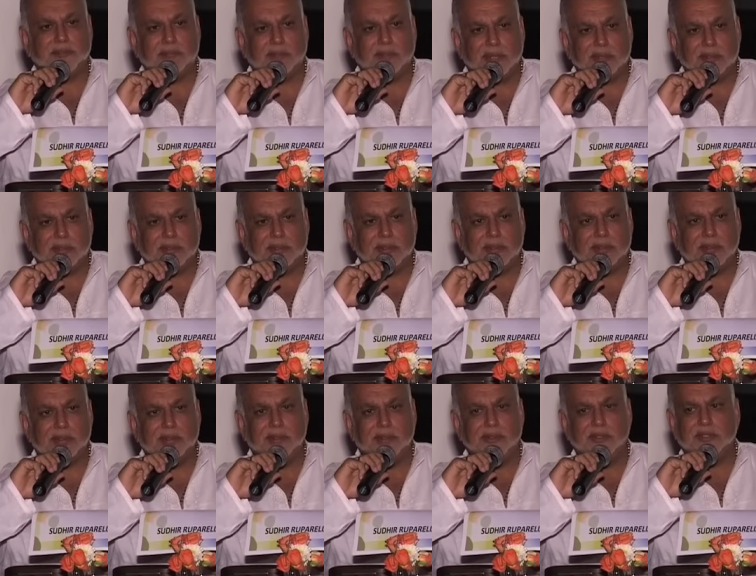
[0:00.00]
a month
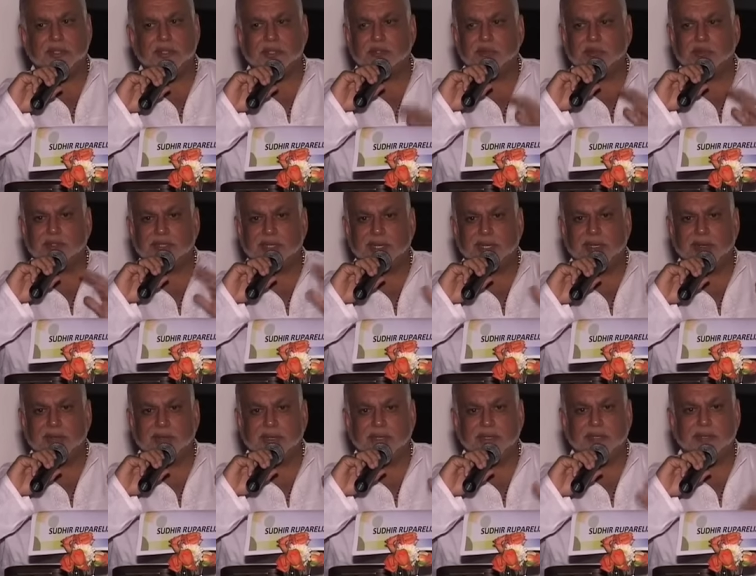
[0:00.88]
just on
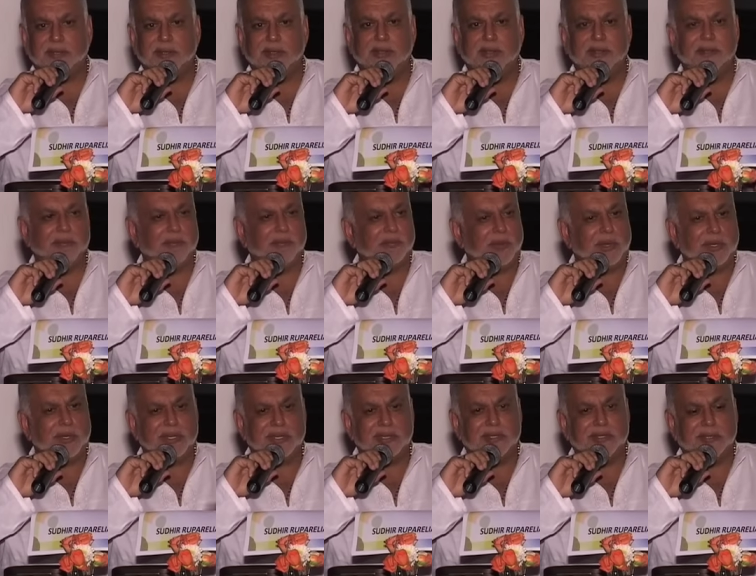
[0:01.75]
salaries,
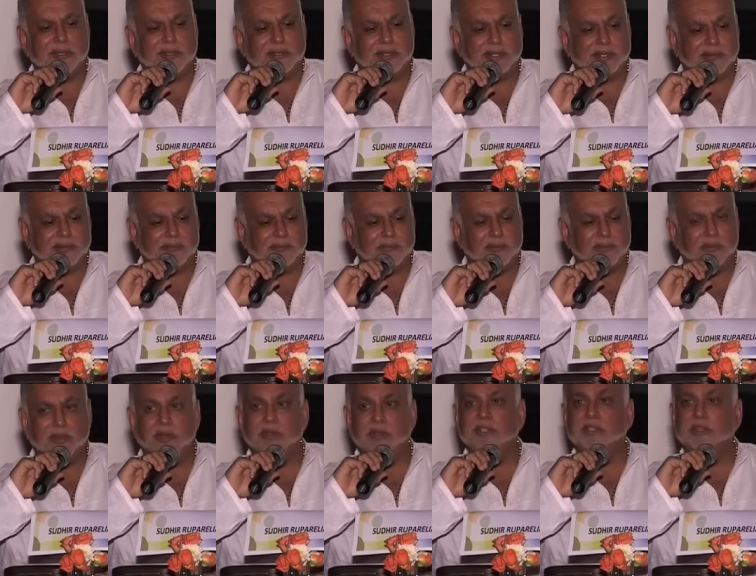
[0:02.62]
earning nothing.
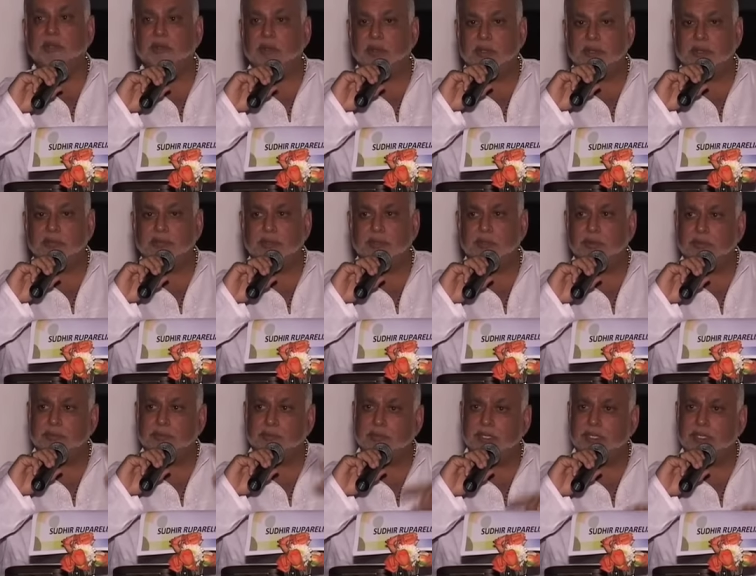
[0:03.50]
It's, a, it's
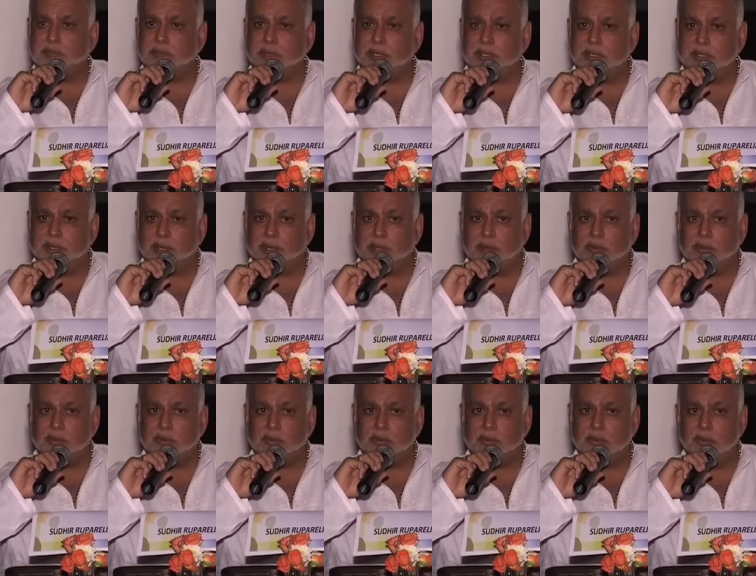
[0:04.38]
not much money
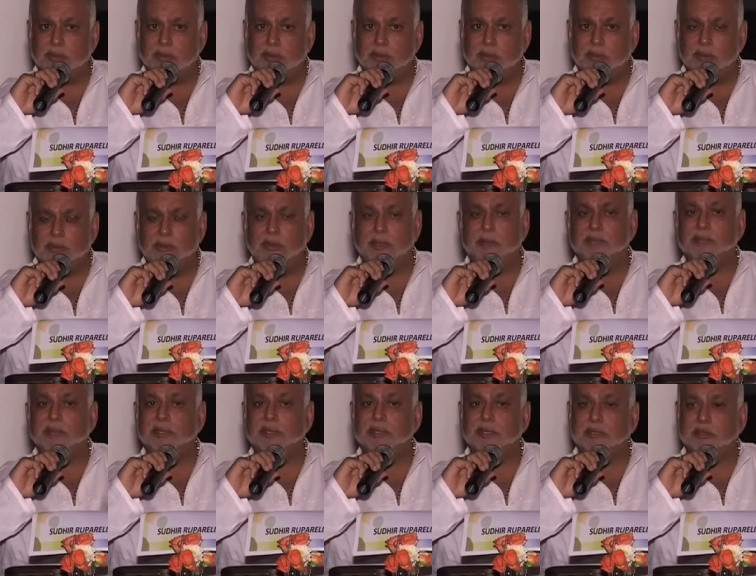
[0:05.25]
now,
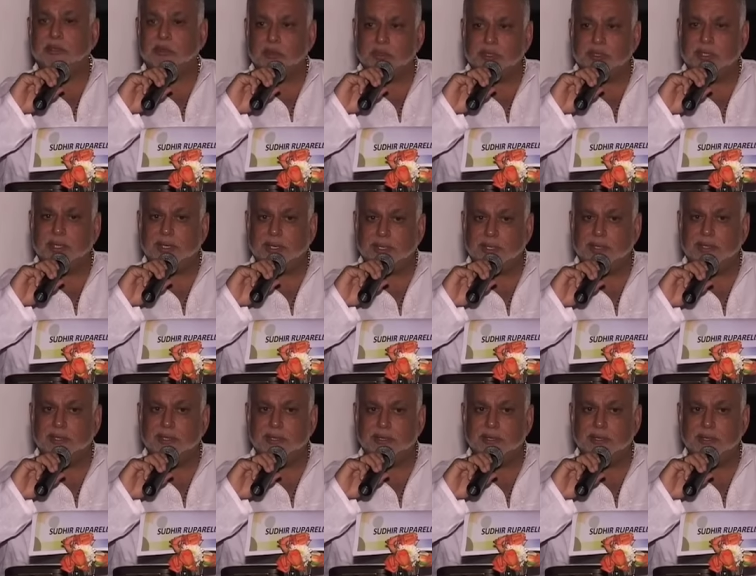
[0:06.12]
but in those days,
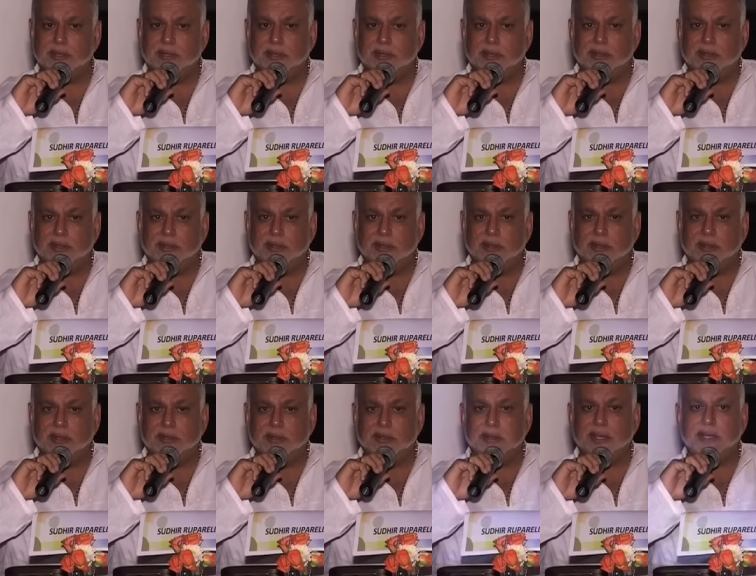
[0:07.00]
in